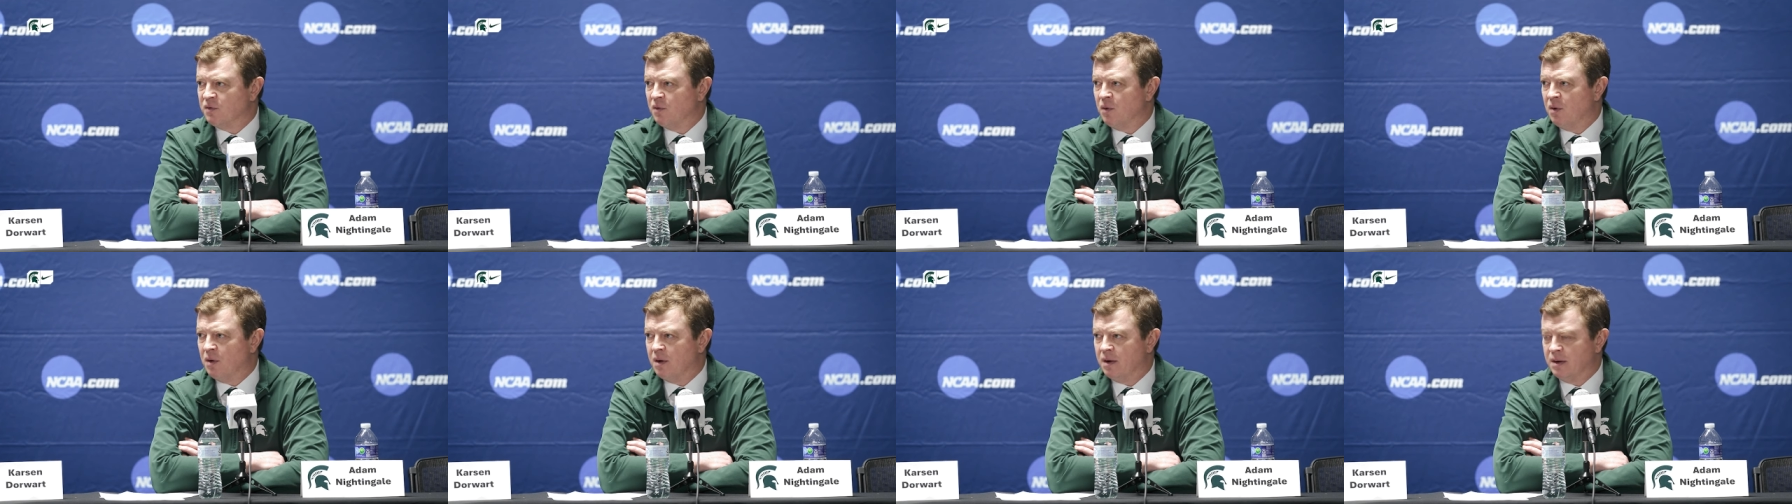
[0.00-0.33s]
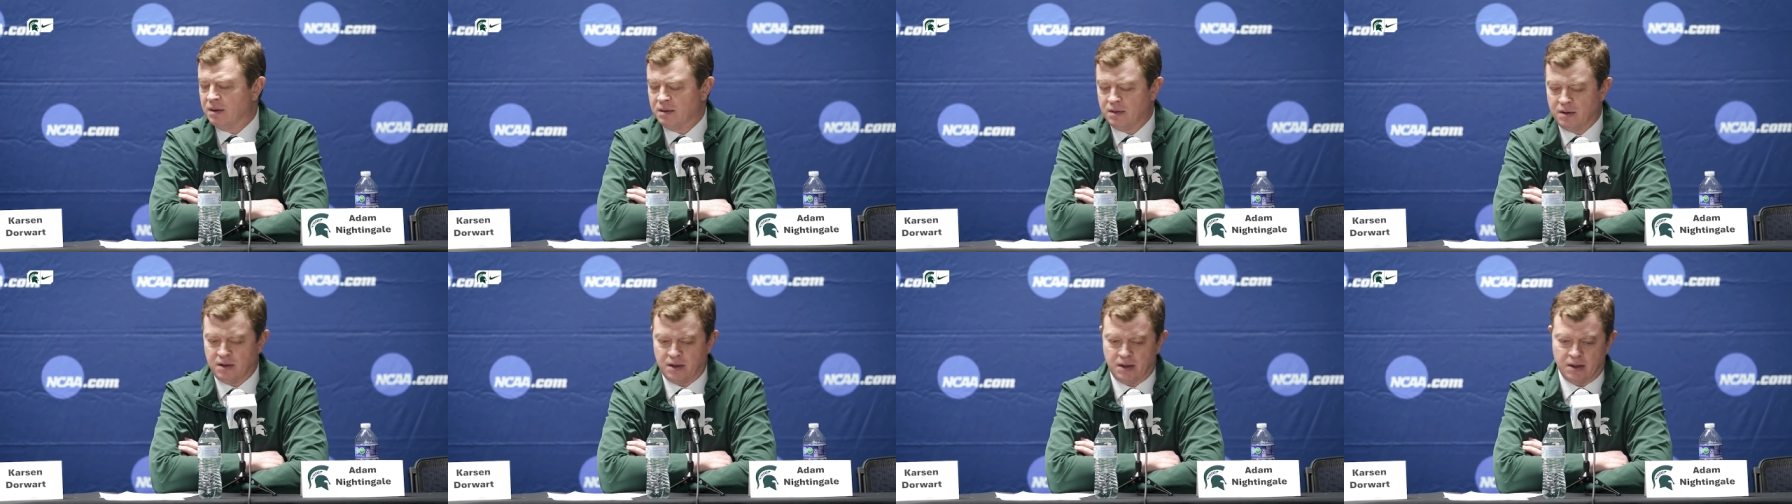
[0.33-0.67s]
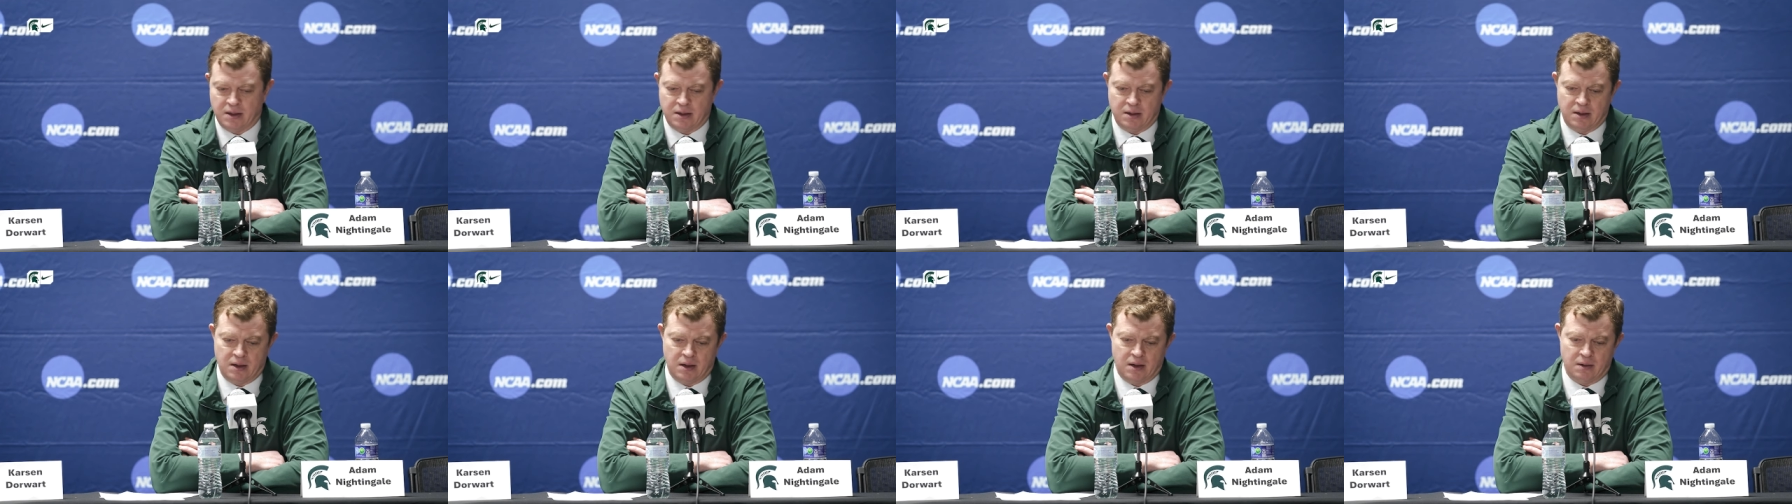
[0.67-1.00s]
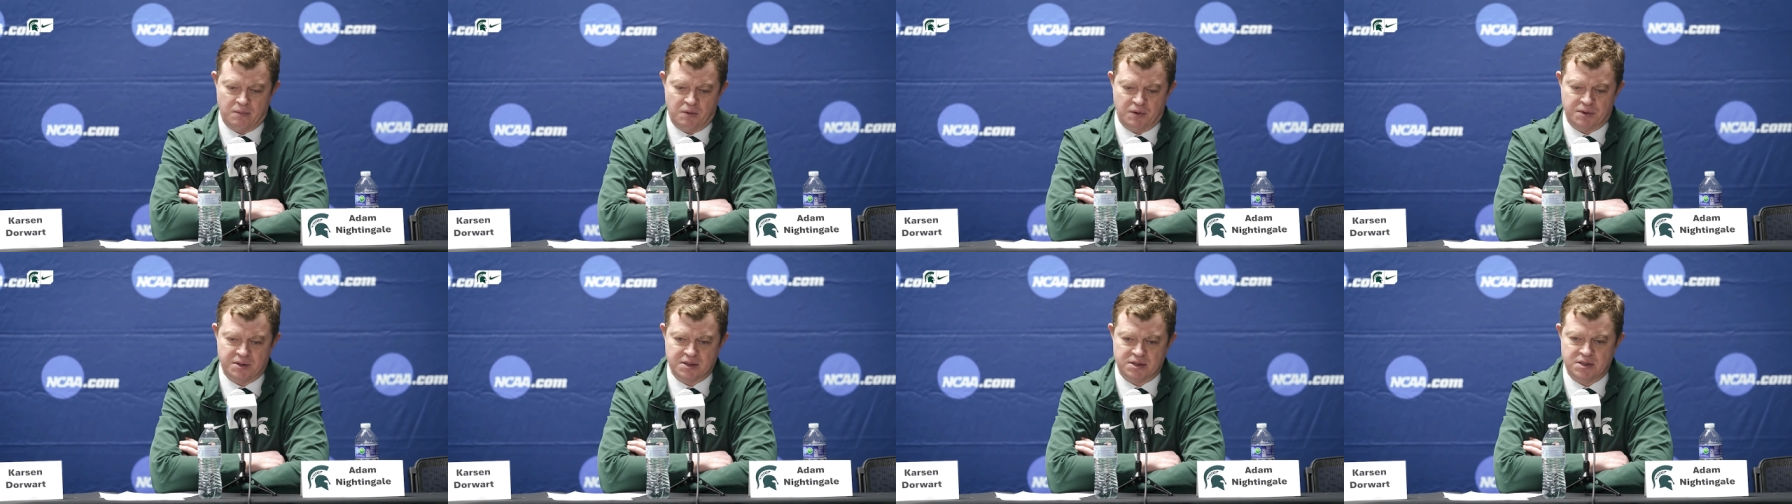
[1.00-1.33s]
Four
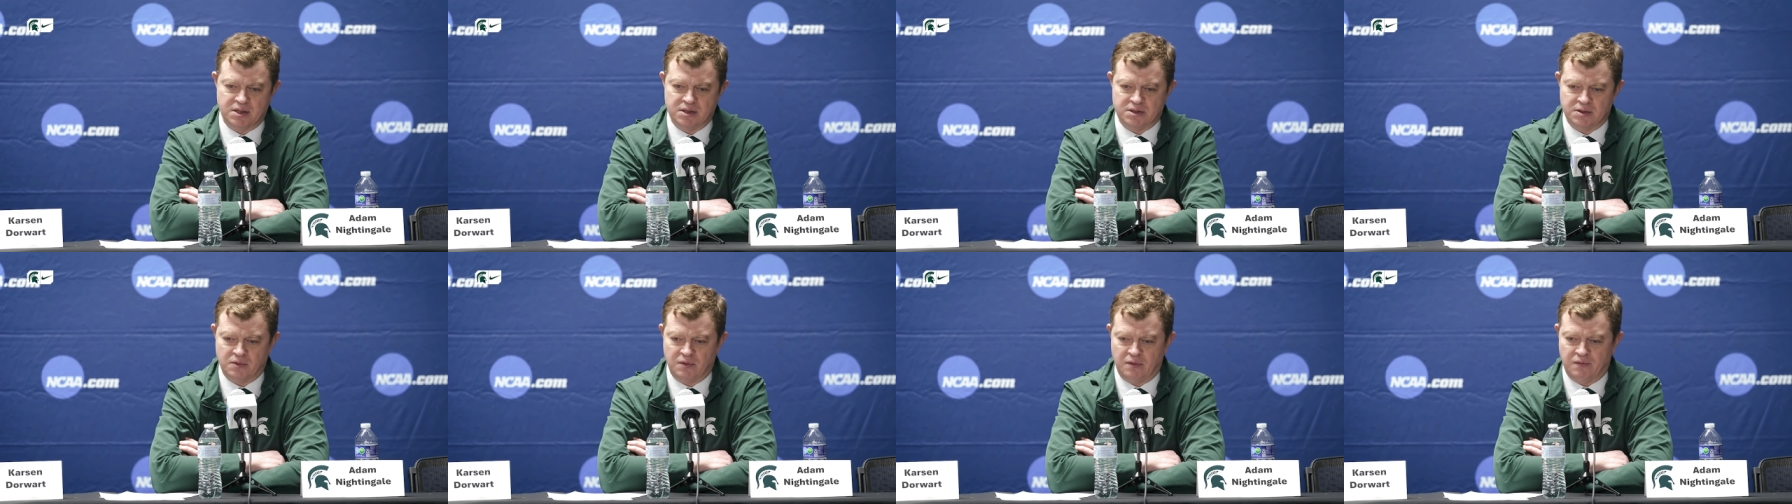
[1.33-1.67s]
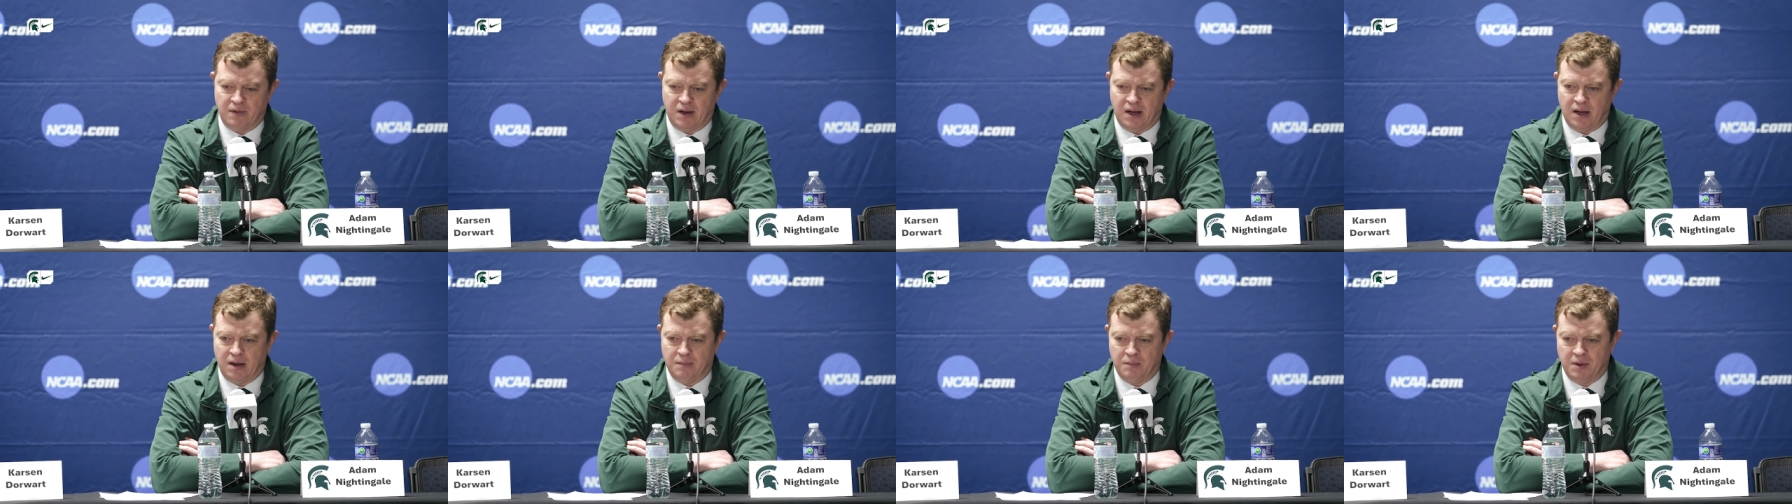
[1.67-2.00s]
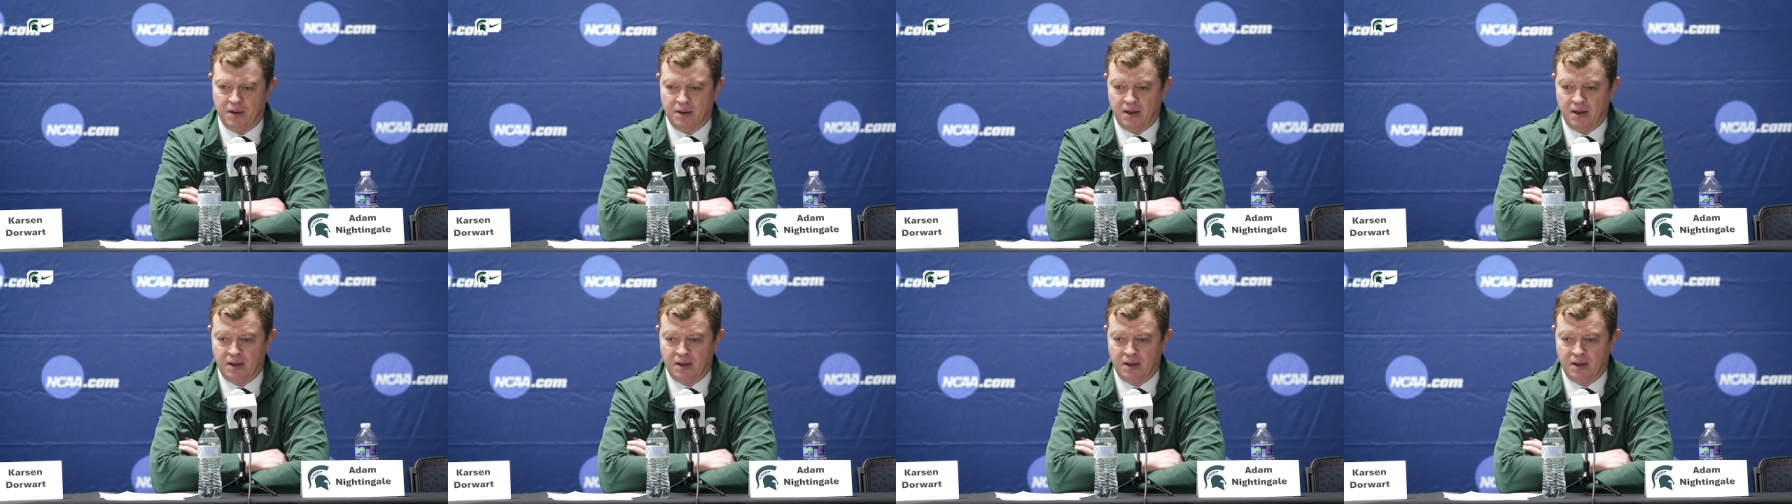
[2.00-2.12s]
and with the season we've had.